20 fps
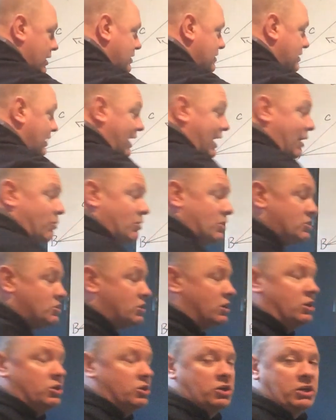Today we're
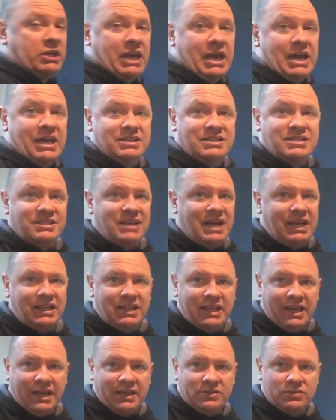just going to look at side
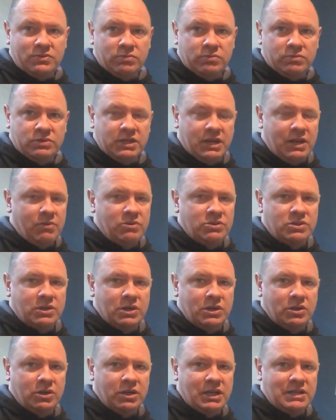lengths. Today we're just
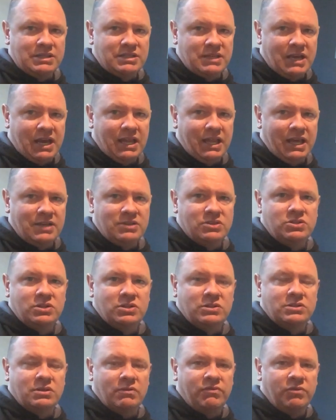going to look at side lengths,
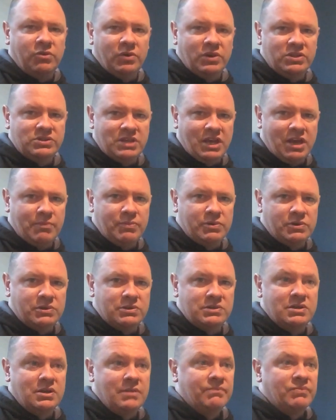just a few
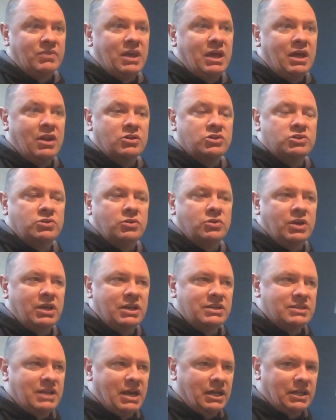examples, and I'll show you
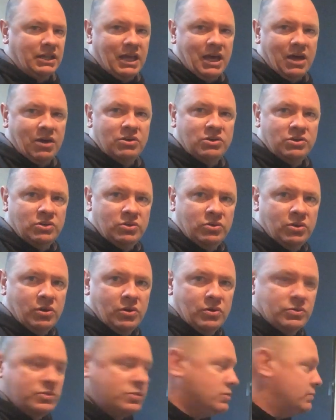exactly how to do
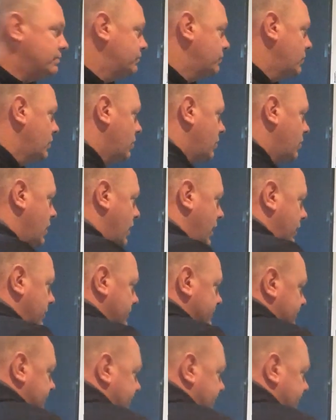those. Okay?